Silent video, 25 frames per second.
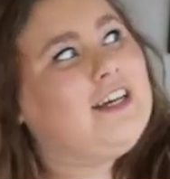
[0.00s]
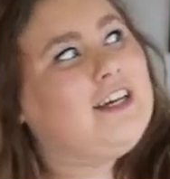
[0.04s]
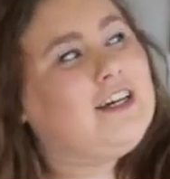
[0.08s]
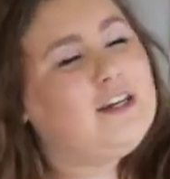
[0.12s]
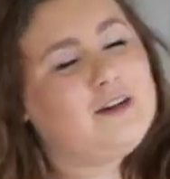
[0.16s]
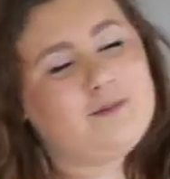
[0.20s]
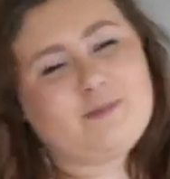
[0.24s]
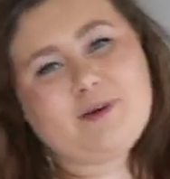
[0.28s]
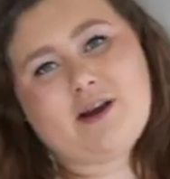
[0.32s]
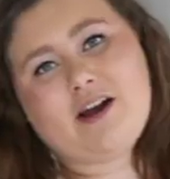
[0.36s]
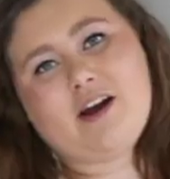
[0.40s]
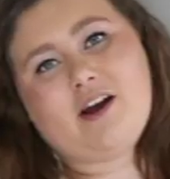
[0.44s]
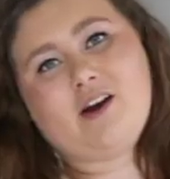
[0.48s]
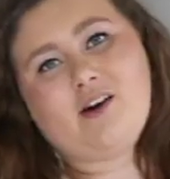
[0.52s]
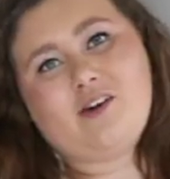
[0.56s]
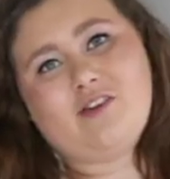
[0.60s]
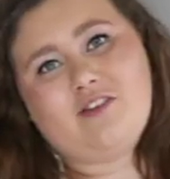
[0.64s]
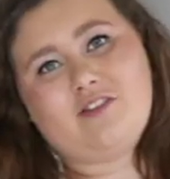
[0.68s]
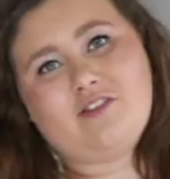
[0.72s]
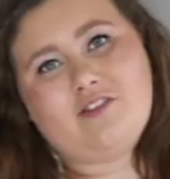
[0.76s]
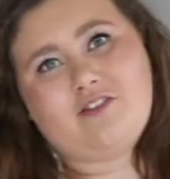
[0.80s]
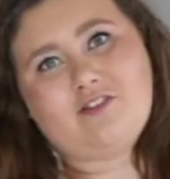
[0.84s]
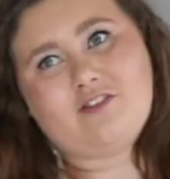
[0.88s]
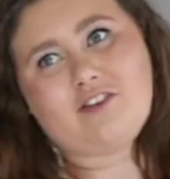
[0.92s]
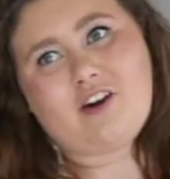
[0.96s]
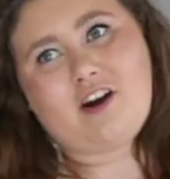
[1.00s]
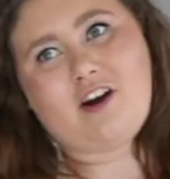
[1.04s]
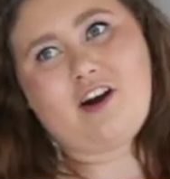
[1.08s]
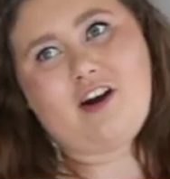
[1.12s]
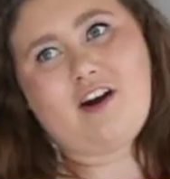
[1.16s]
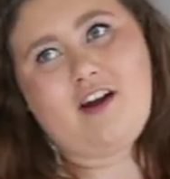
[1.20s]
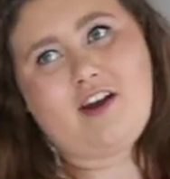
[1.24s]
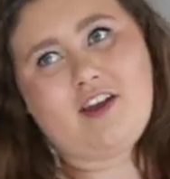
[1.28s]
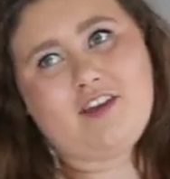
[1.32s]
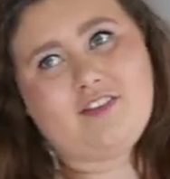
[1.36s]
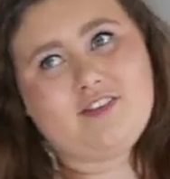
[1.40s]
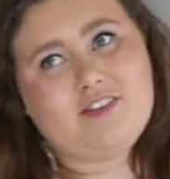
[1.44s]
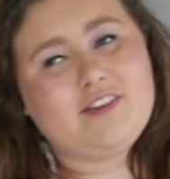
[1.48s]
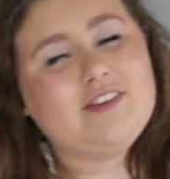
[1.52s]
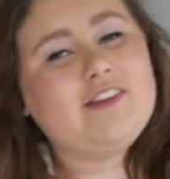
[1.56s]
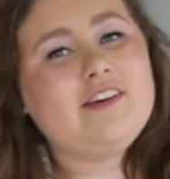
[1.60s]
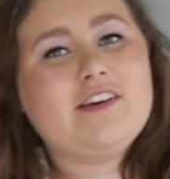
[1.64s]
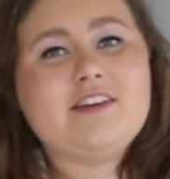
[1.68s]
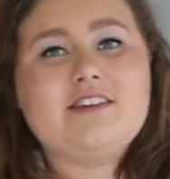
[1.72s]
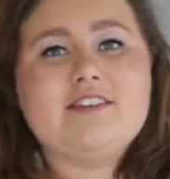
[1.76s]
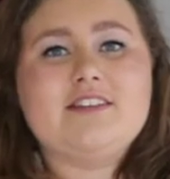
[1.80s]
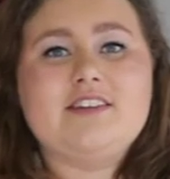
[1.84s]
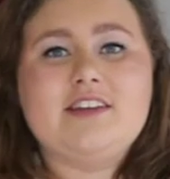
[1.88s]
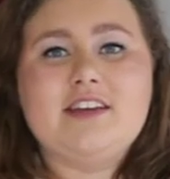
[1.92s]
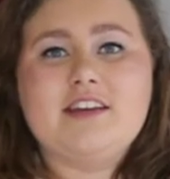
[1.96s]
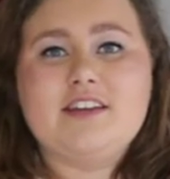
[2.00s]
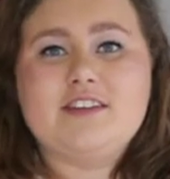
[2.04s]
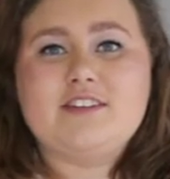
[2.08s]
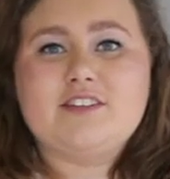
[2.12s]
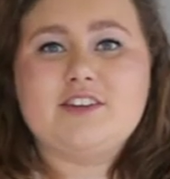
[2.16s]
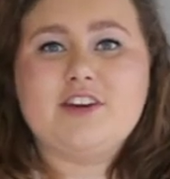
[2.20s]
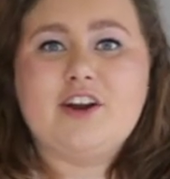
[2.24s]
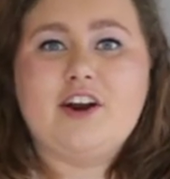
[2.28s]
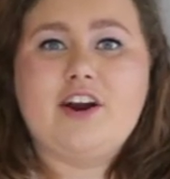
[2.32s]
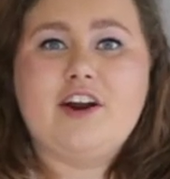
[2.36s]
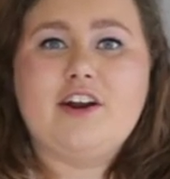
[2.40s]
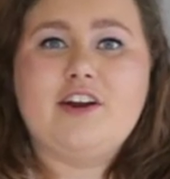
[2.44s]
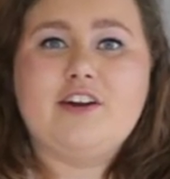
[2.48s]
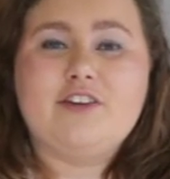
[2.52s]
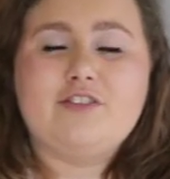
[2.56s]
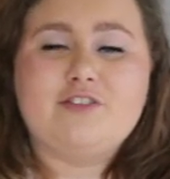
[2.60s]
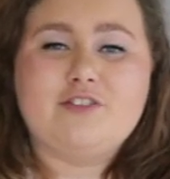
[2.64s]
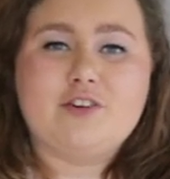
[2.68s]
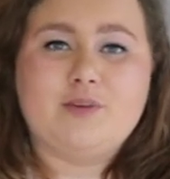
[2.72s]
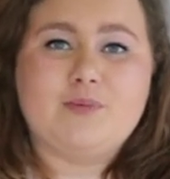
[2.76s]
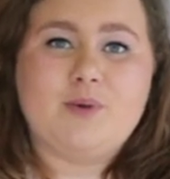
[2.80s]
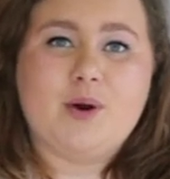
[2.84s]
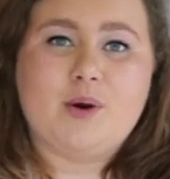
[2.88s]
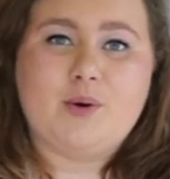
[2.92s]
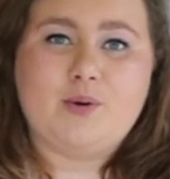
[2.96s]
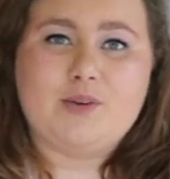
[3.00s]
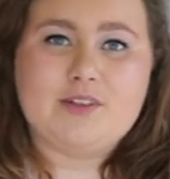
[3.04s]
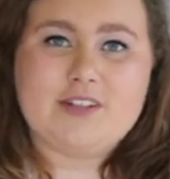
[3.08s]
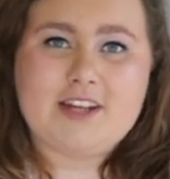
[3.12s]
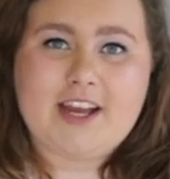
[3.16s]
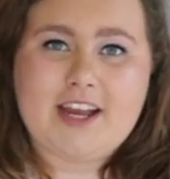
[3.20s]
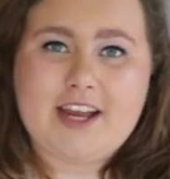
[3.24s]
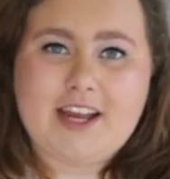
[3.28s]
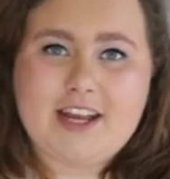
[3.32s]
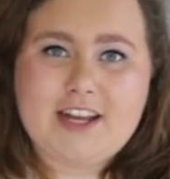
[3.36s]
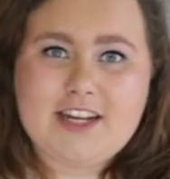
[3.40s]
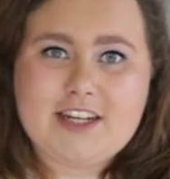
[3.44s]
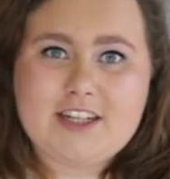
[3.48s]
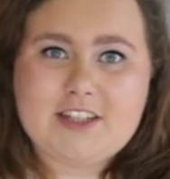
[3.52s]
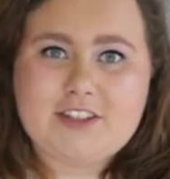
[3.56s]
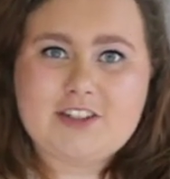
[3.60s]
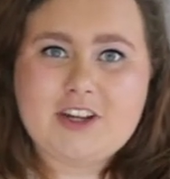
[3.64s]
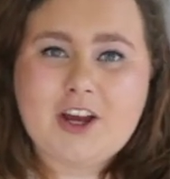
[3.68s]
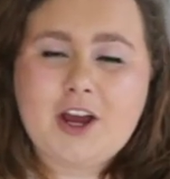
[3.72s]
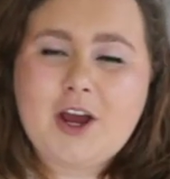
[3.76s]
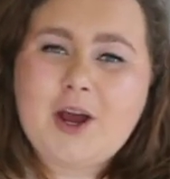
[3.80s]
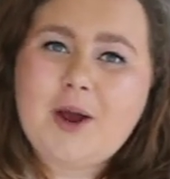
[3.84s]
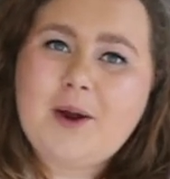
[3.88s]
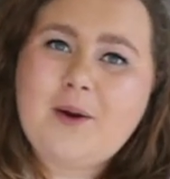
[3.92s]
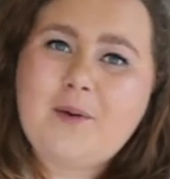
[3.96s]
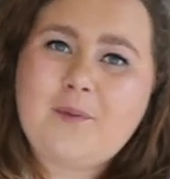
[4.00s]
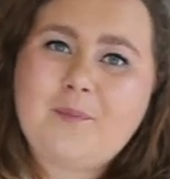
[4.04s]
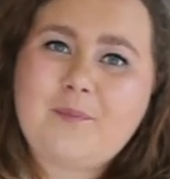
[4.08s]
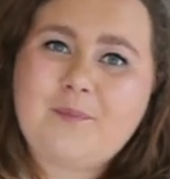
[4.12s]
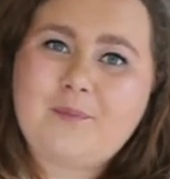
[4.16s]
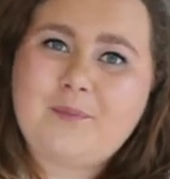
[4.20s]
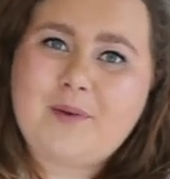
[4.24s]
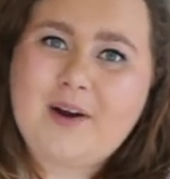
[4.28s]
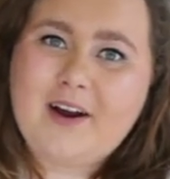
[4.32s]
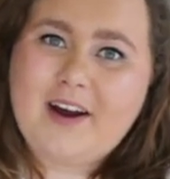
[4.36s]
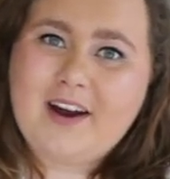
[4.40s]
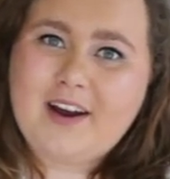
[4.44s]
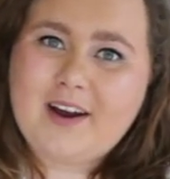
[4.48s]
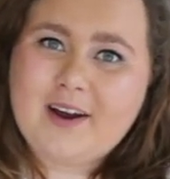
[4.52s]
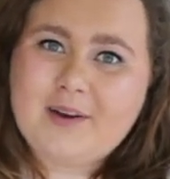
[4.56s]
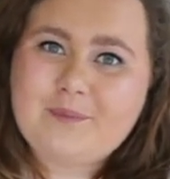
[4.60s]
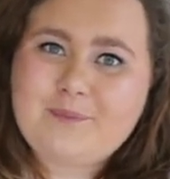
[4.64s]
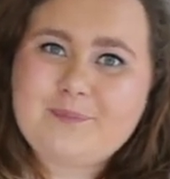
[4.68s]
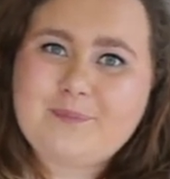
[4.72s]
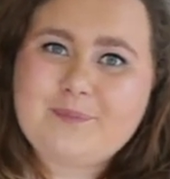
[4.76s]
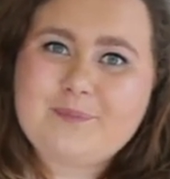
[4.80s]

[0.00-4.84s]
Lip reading: about 5-6 years ago from old age, but